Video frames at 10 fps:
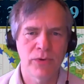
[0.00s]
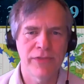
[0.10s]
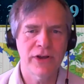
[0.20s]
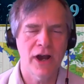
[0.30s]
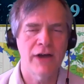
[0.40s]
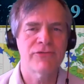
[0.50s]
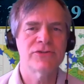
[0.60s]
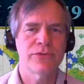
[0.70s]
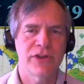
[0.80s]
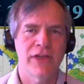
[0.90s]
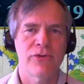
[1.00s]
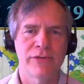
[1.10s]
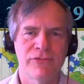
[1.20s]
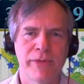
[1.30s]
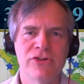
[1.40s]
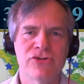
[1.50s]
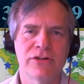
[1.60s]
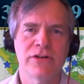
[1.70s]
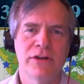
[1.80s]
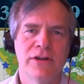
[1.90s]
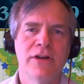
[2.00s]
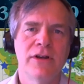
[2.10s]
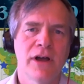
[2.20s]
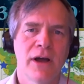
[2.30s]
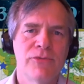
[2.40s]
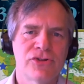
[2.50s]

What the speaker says: with the conference with the other information. I'm